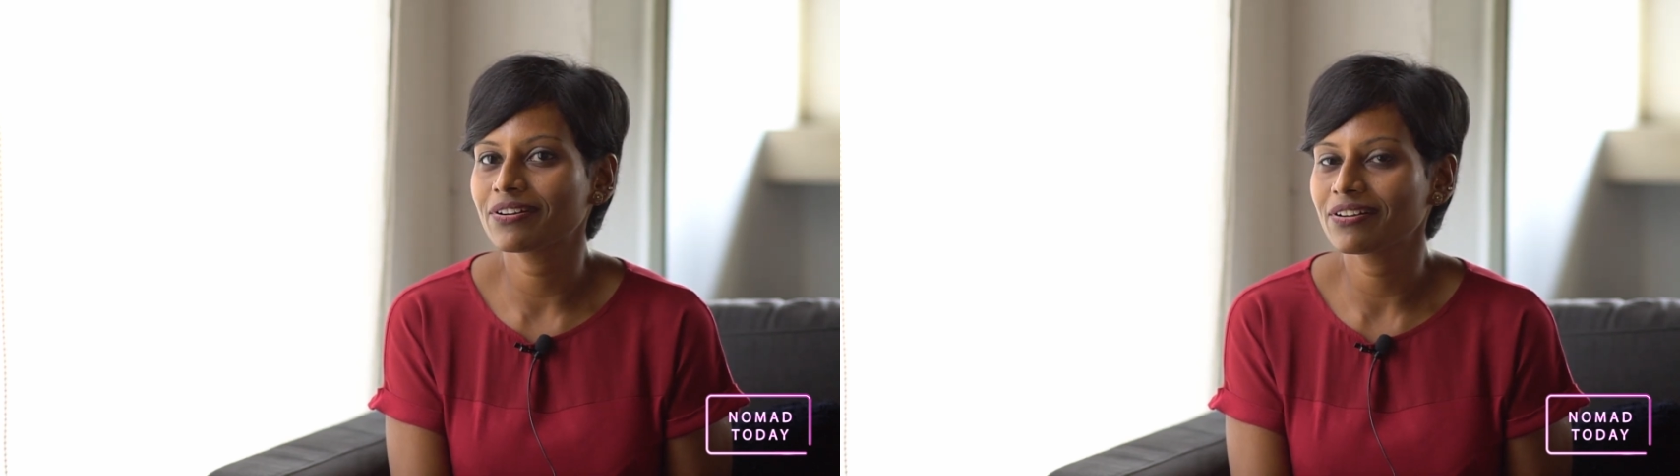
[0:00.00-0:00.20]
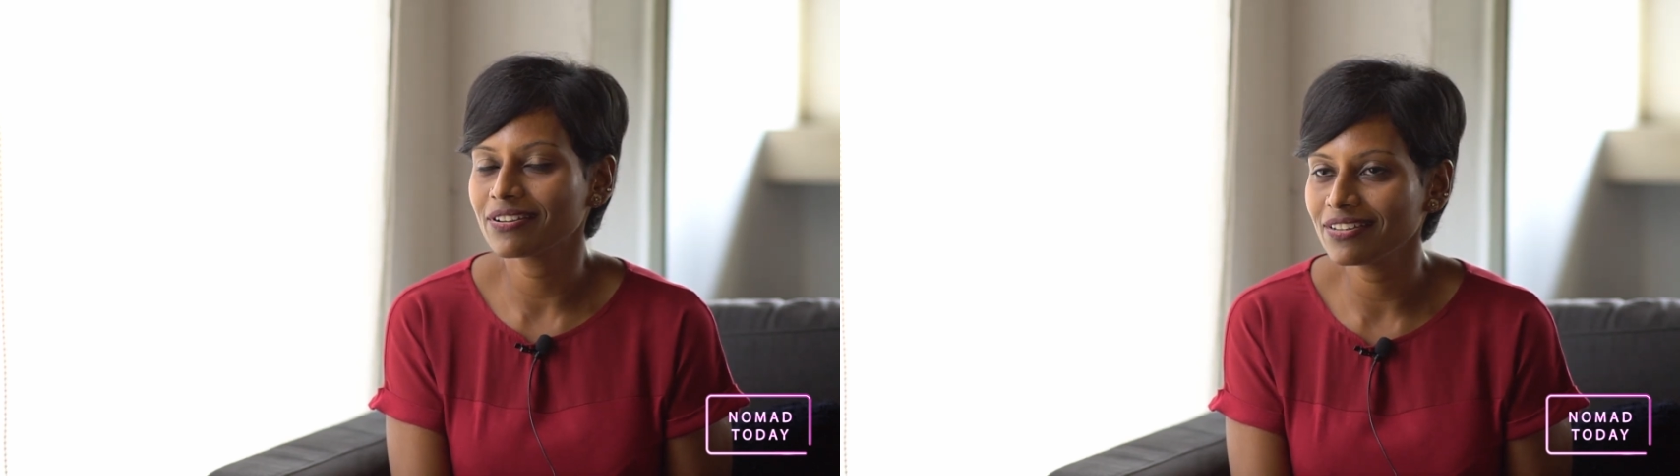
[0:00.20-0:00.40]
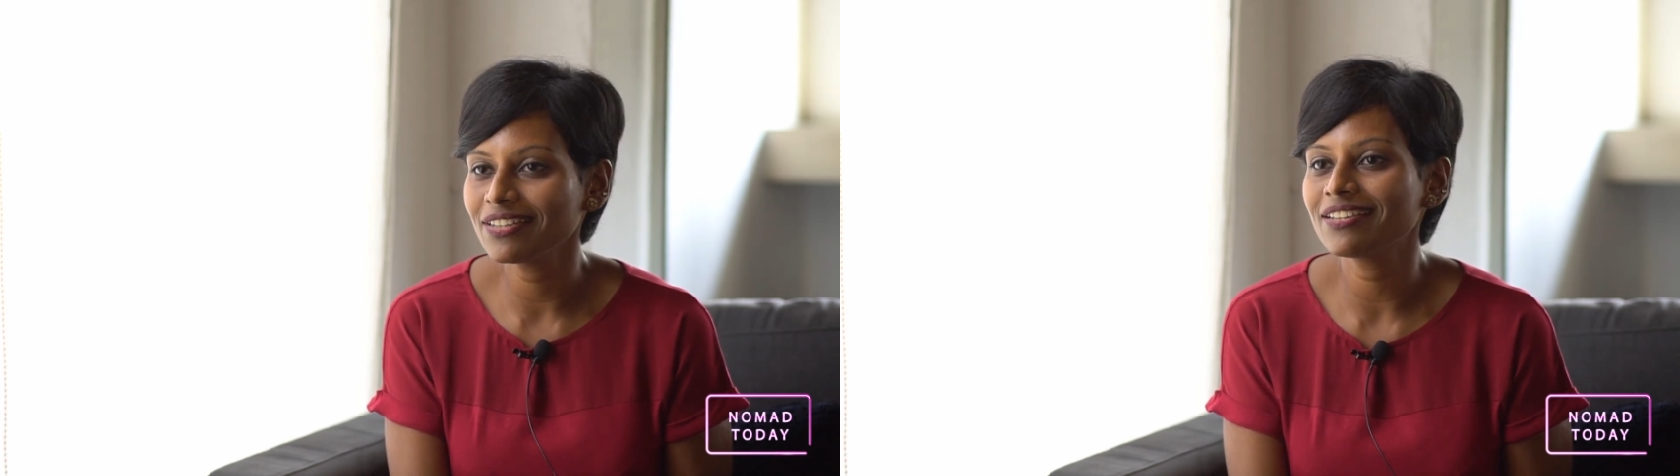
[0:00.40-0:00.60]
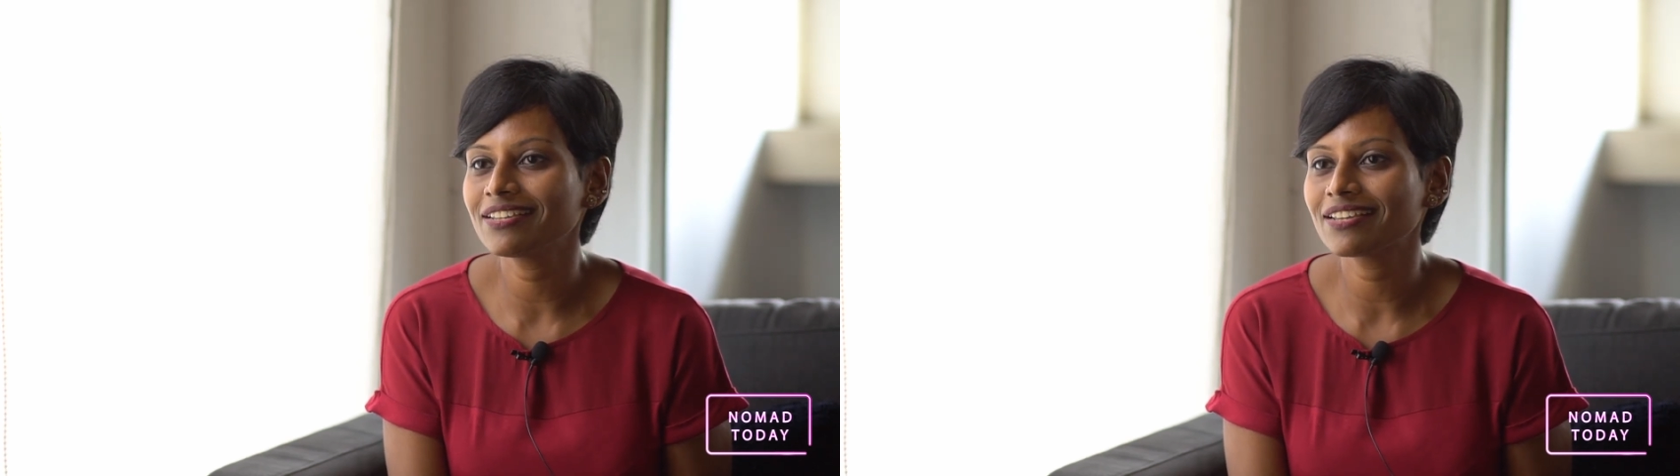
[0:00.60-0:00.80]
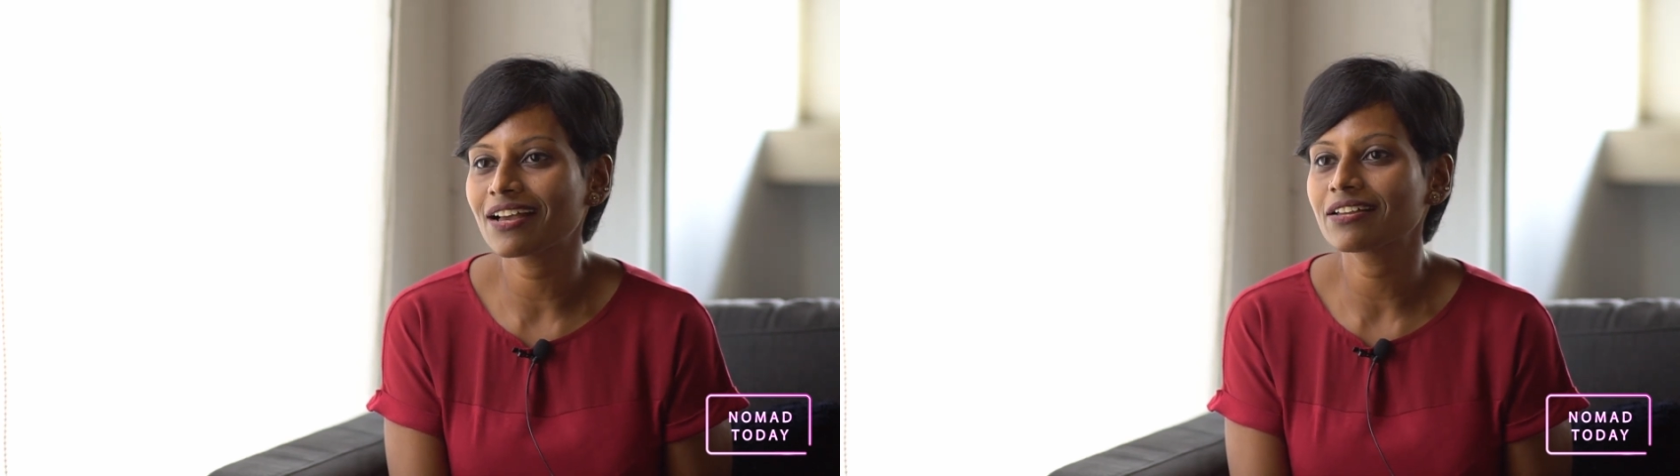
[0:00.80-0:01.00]
really
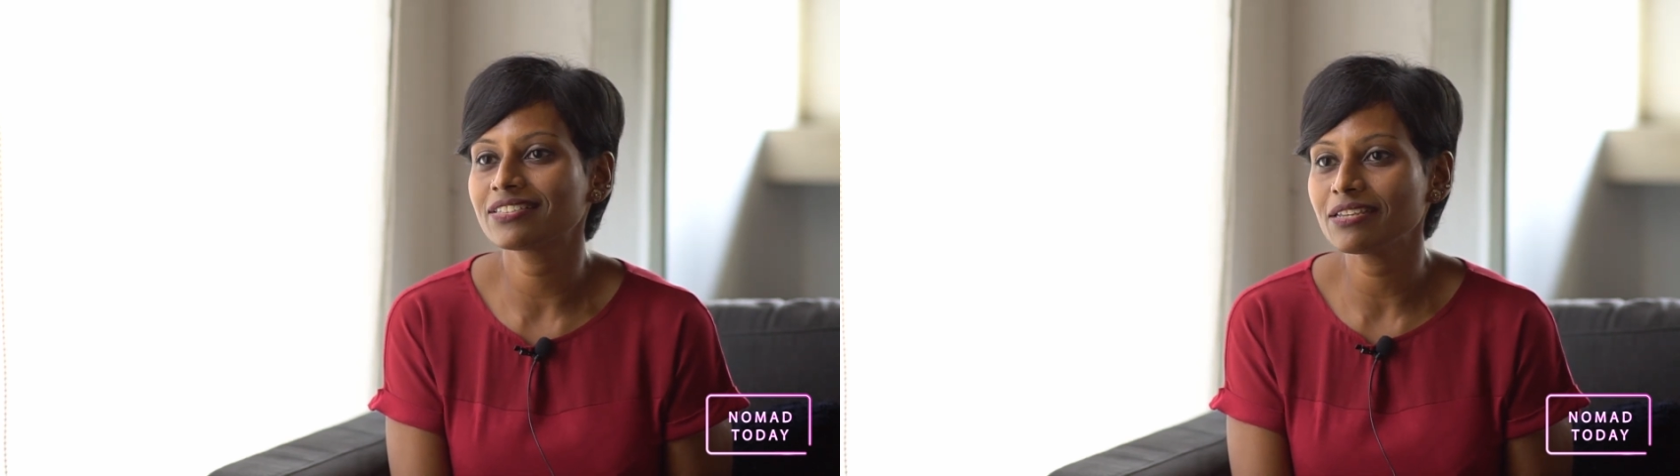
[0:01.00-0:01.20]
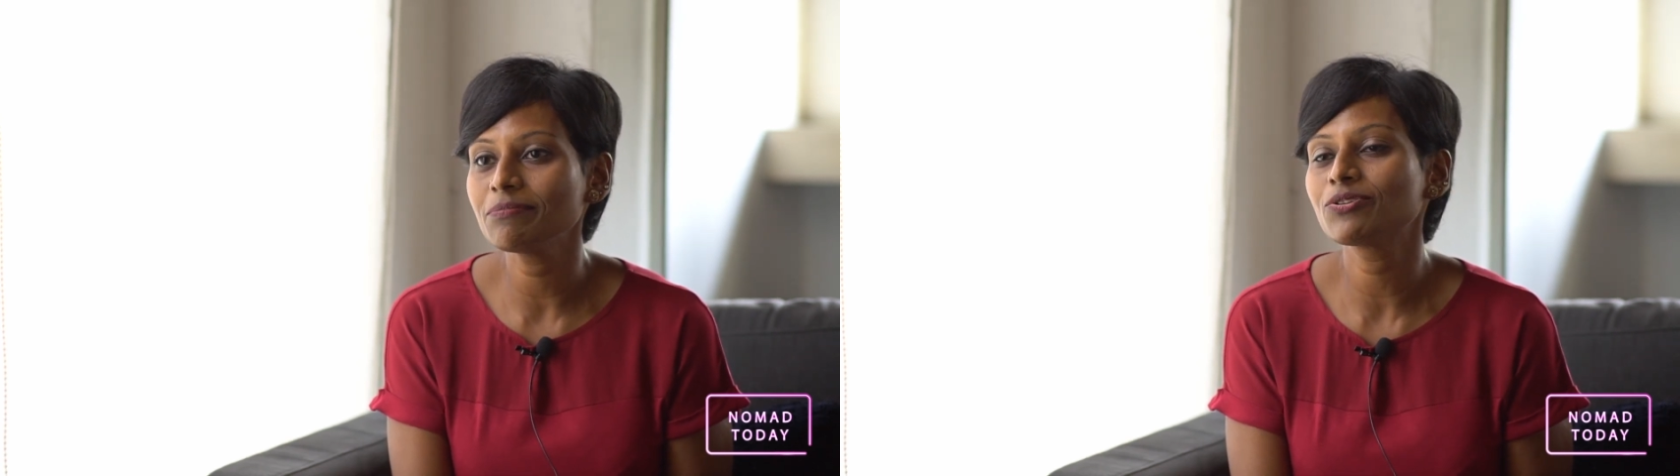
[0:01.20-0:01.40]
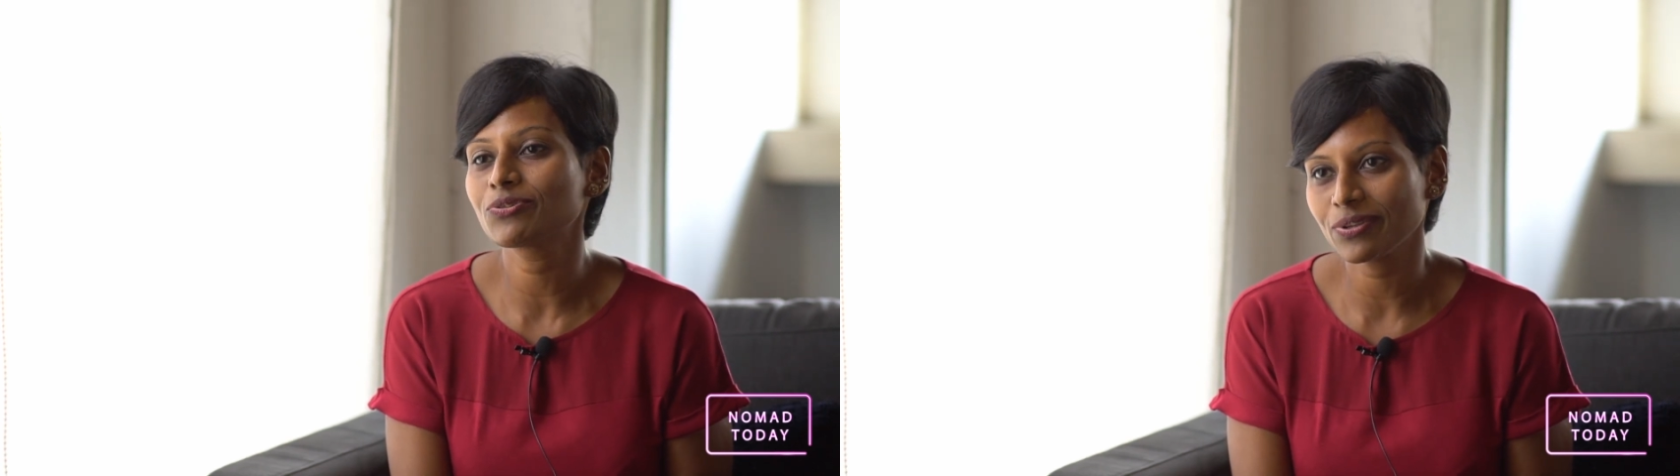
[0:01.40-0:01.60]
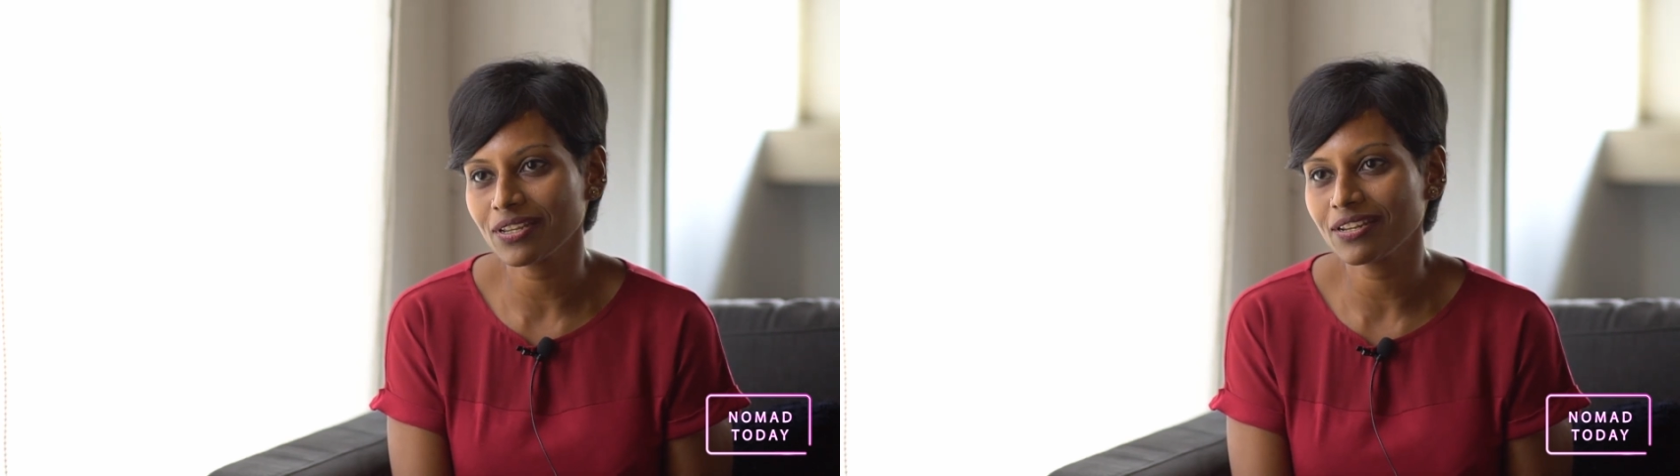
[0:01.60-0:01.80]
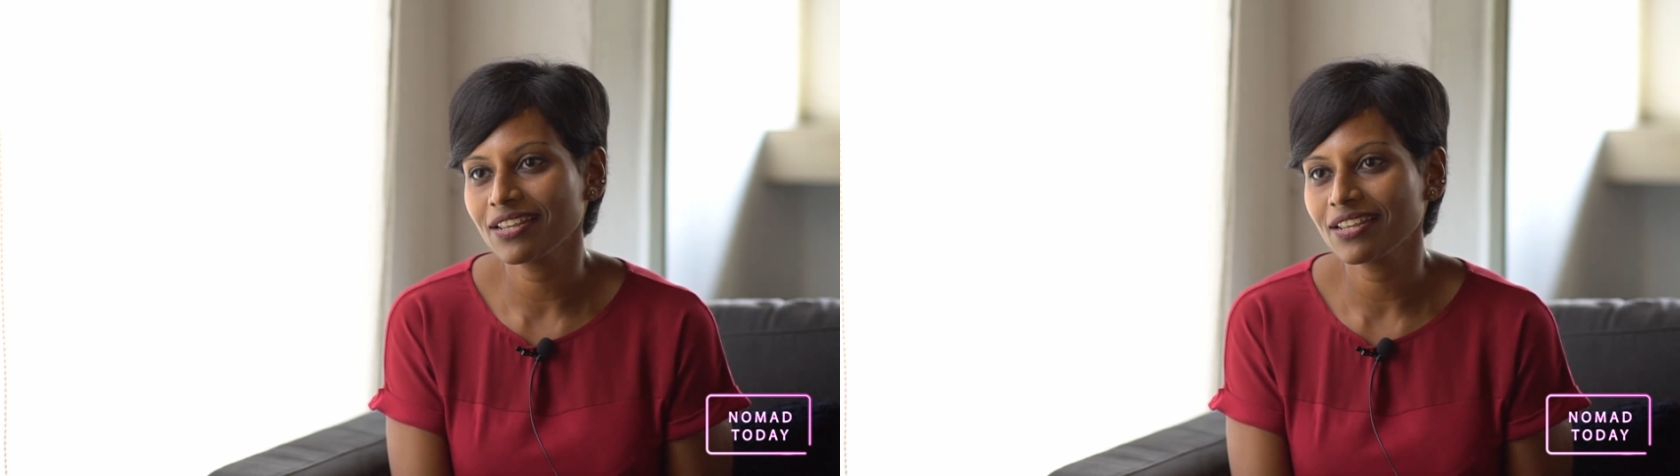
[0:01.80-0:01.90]
seen me through it.